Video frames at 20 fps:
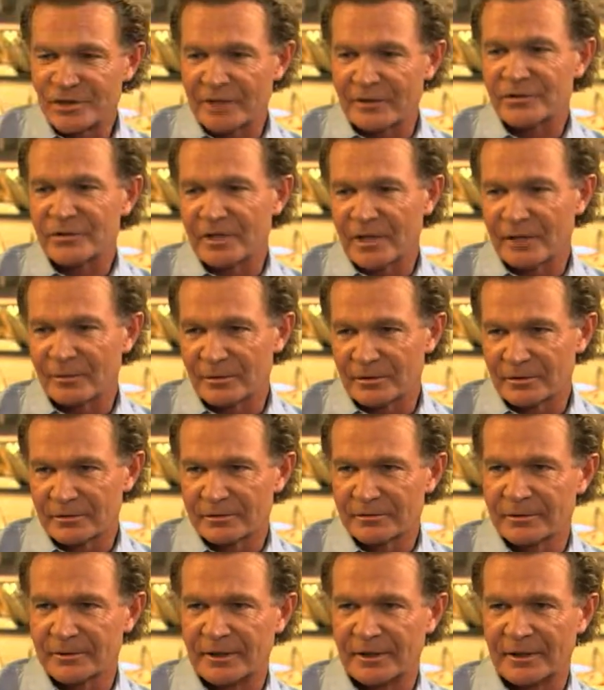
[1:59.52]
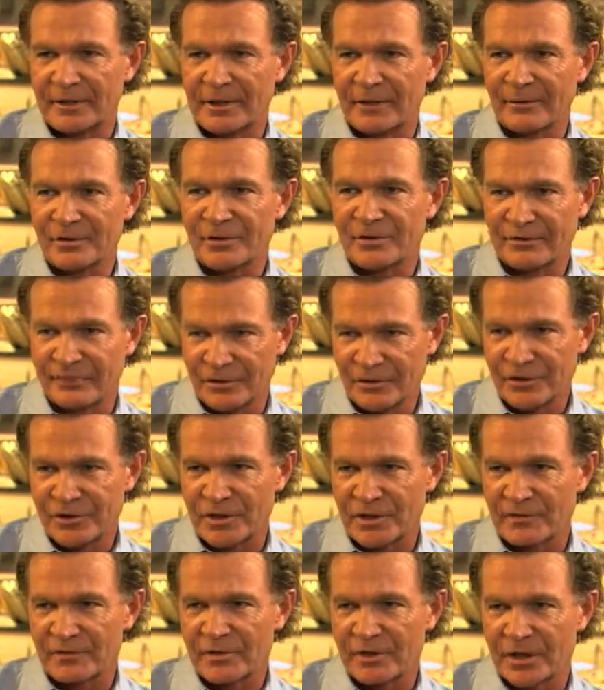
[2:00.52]
chef's table, and that was the first
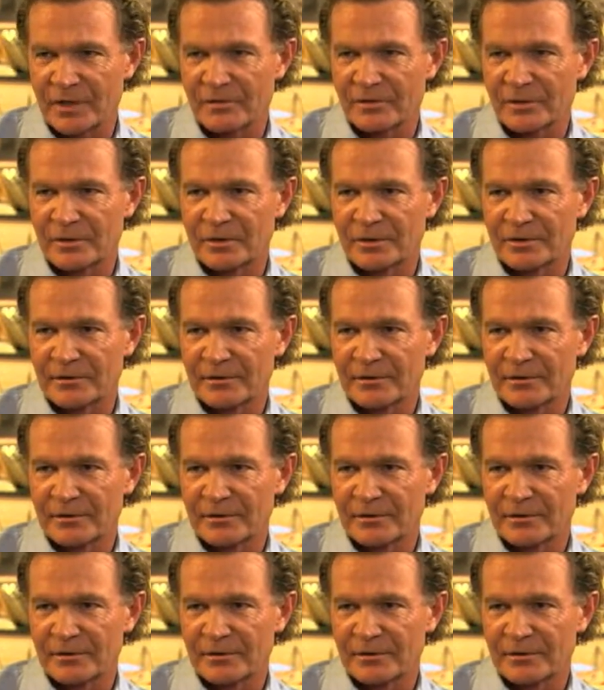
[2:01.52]
chef's table